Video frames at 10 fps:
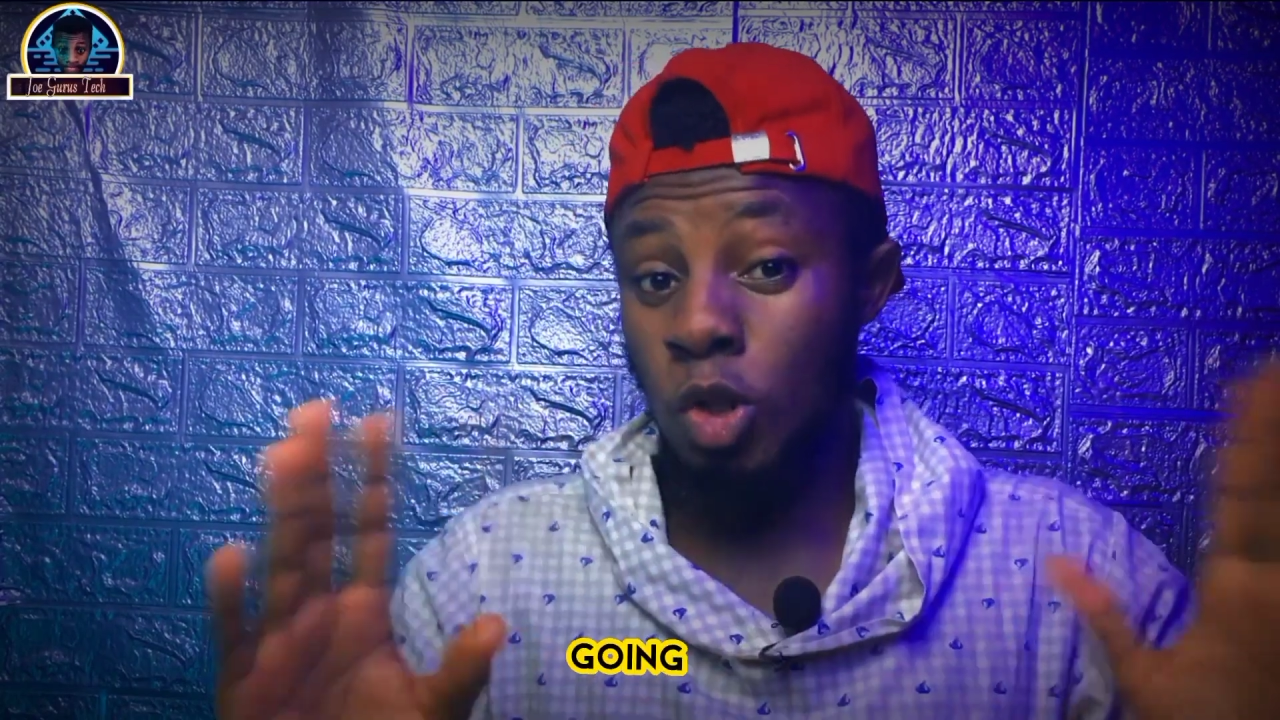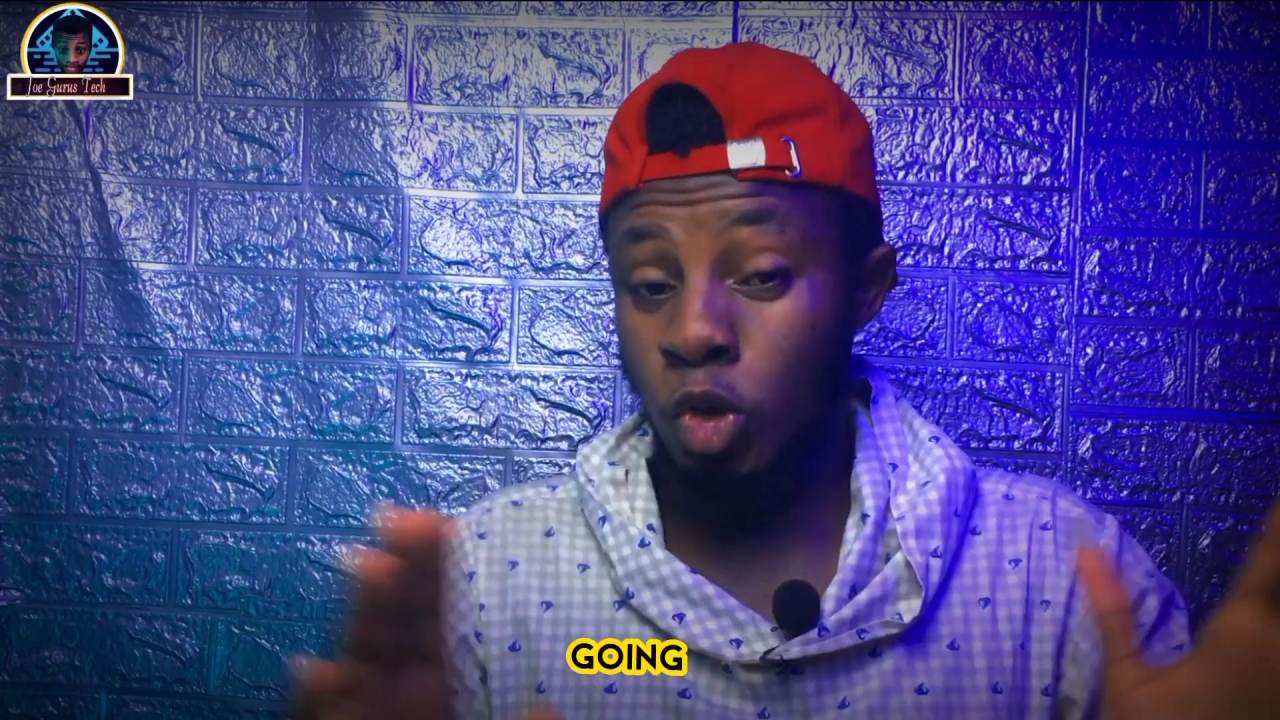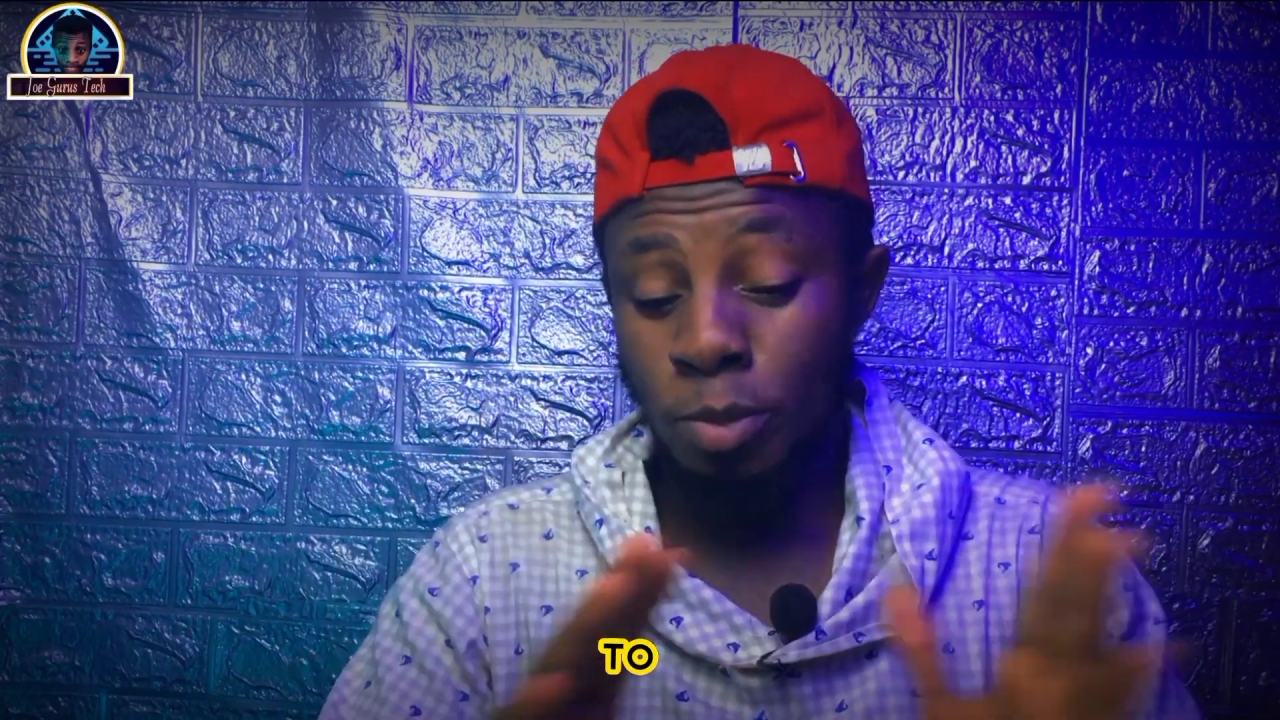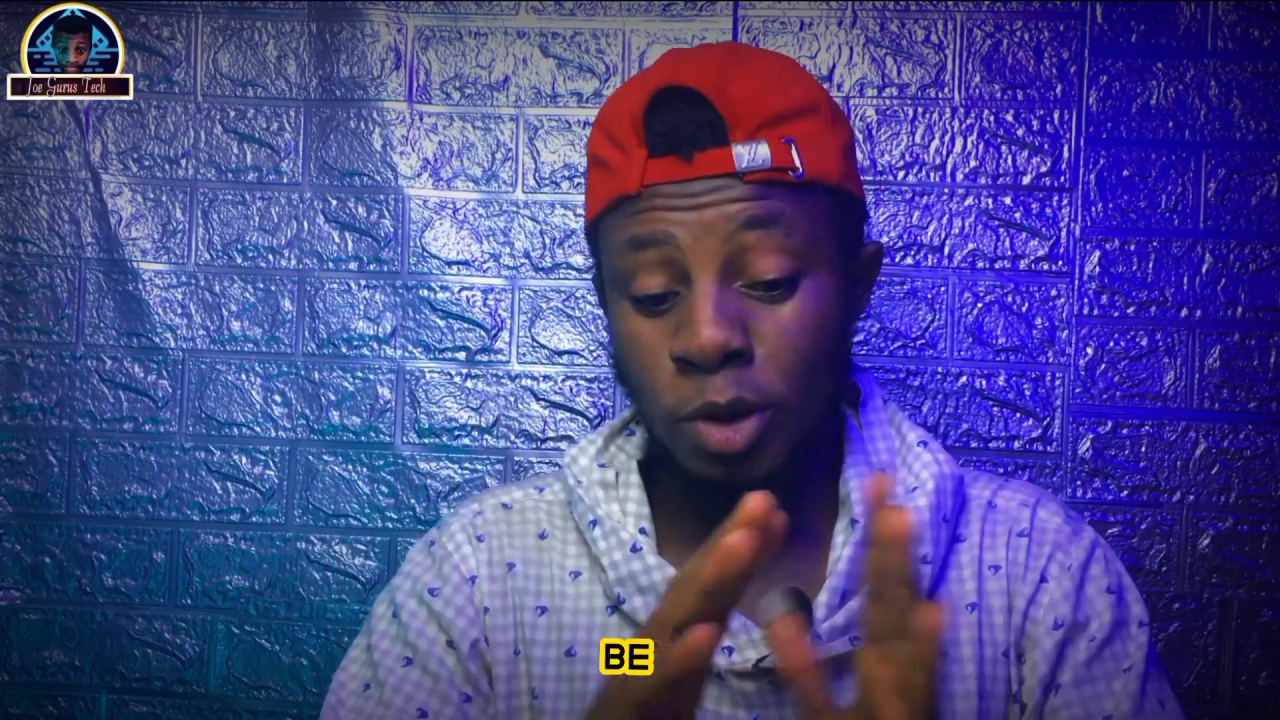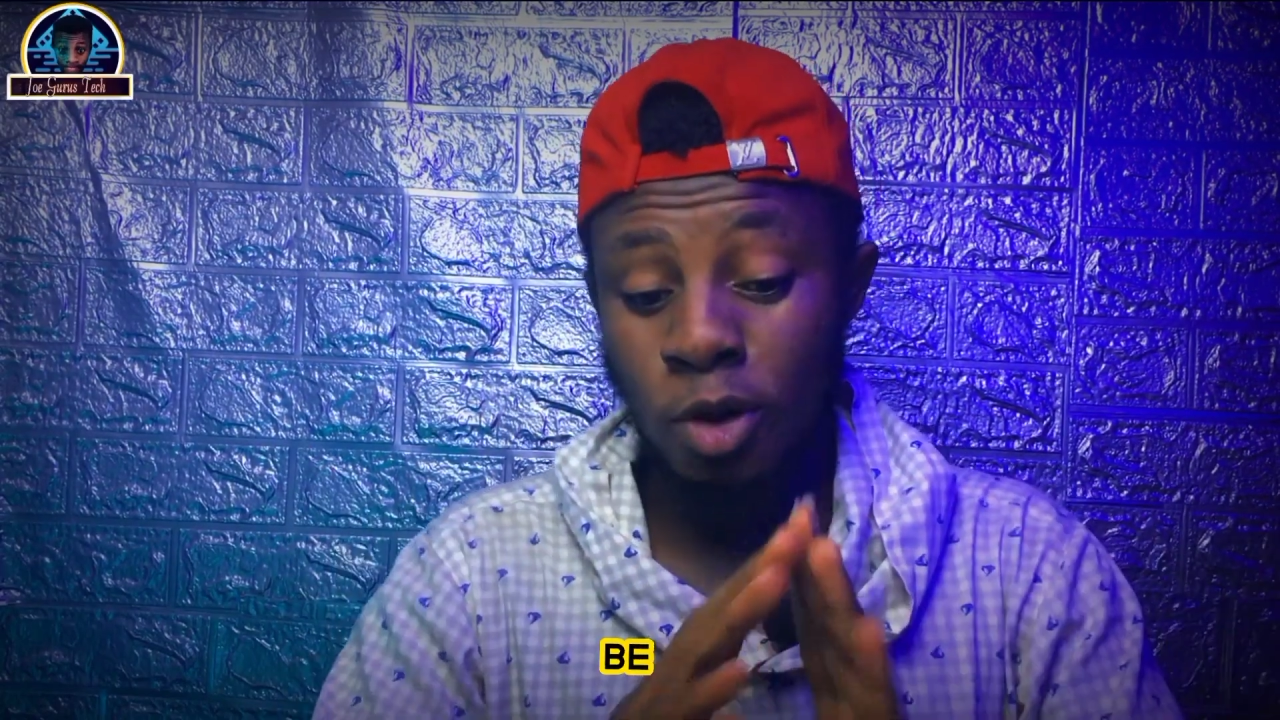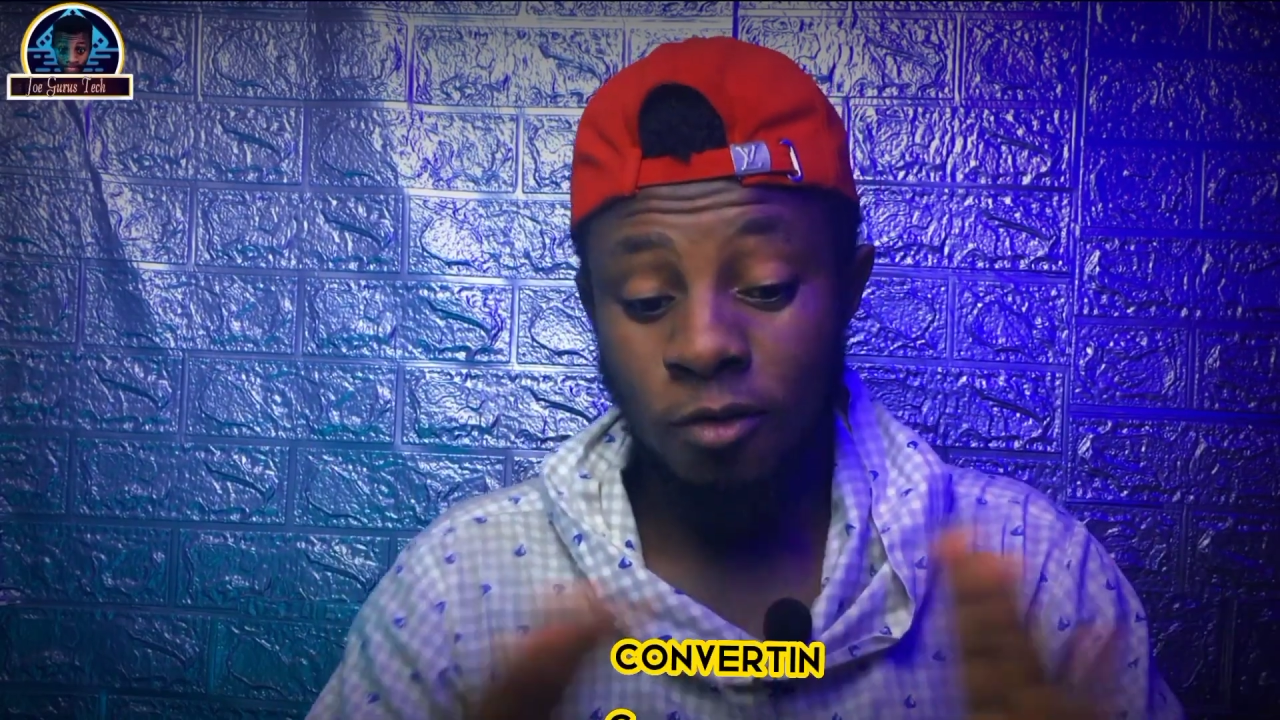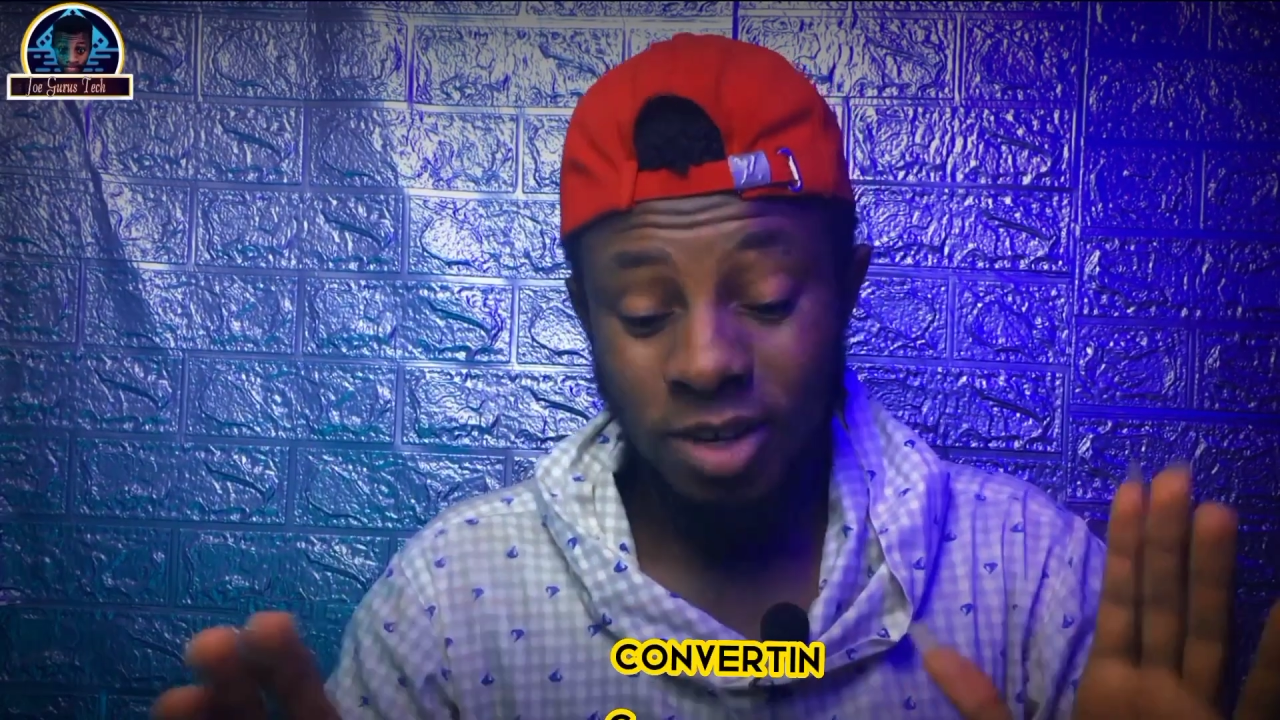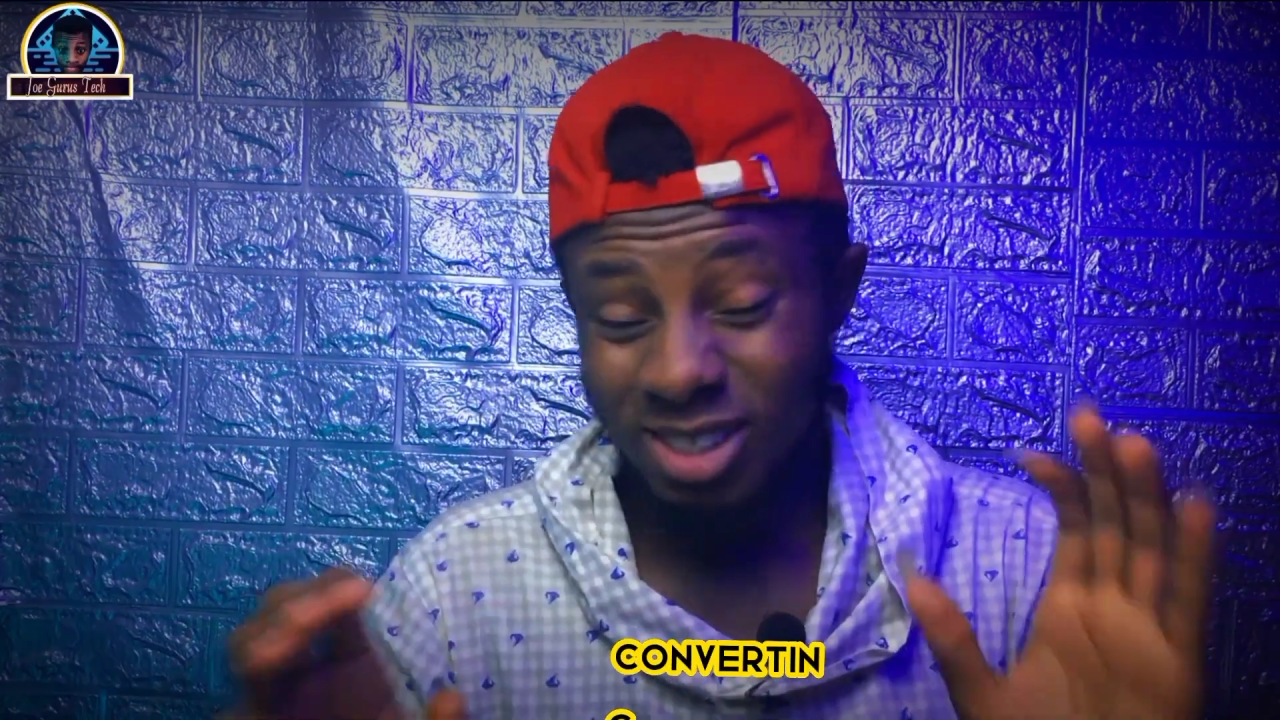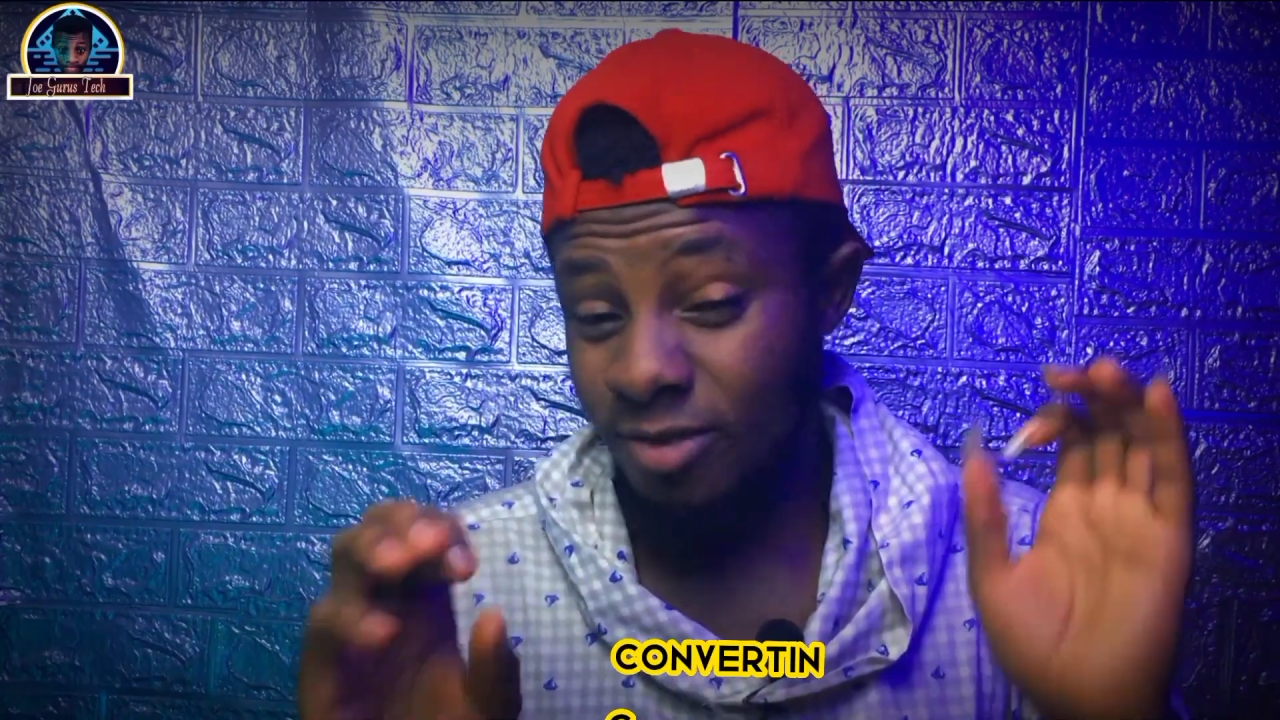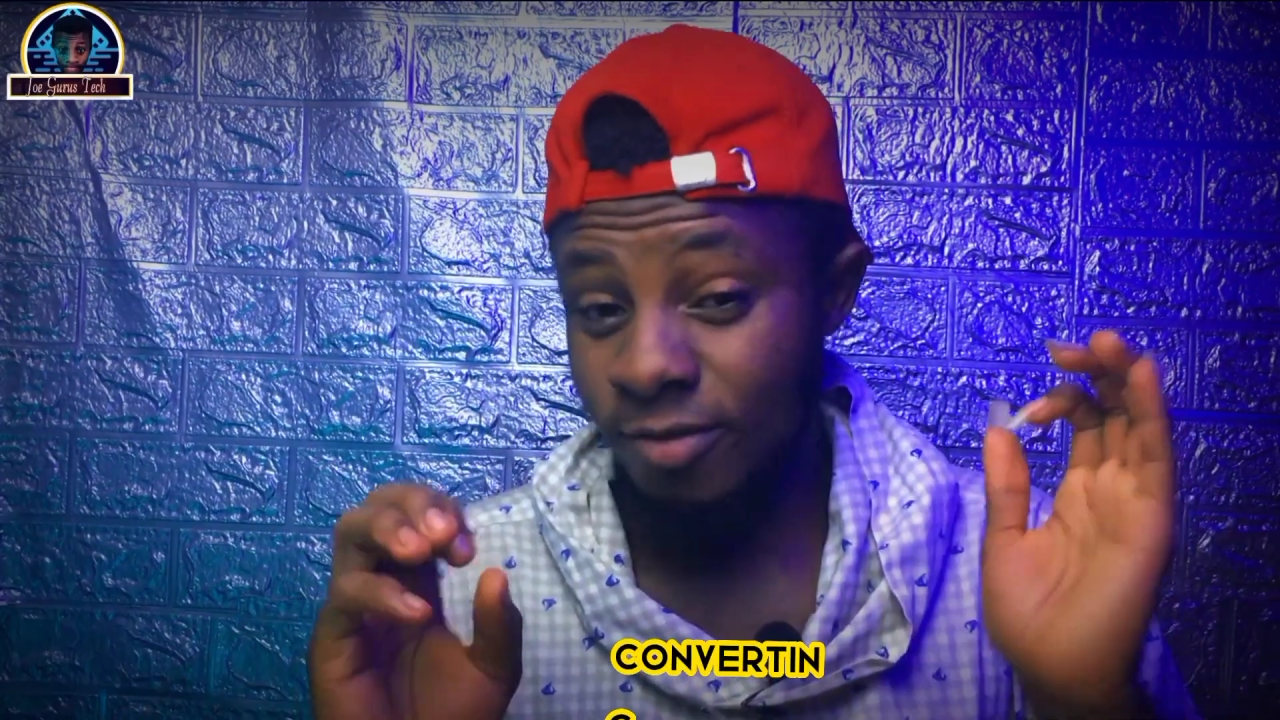to be converting